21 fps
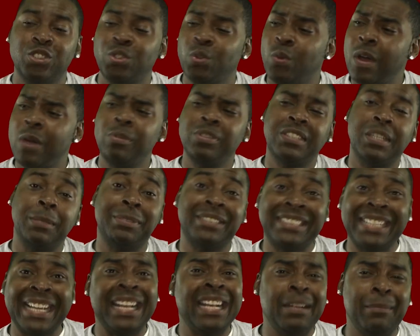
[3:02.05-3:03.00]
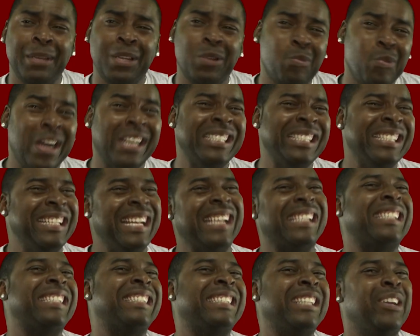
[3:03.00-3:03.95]
So what was upsetting me wasn't
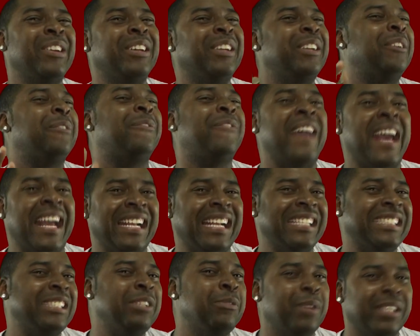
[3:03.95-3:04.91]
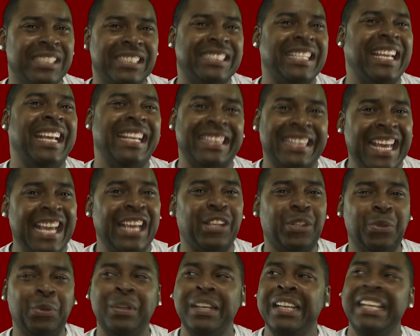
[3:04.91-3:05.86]
necessarily the fact that she wasn't saying
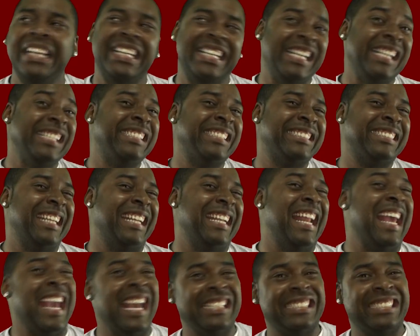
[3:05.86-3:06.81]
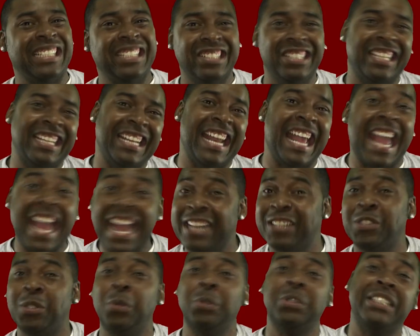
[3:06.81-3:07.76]
thank you. It's just the nasty looking
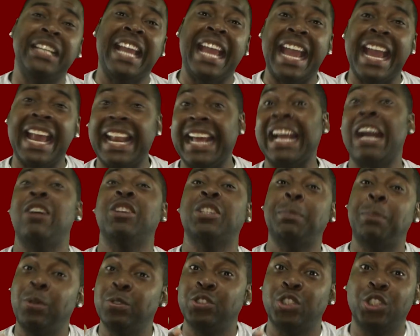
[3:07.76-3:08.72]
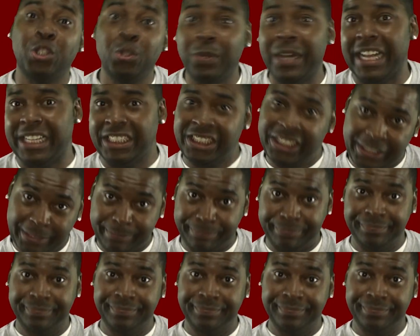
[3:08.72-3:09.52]
attitude she had like I was supposed to do that shit.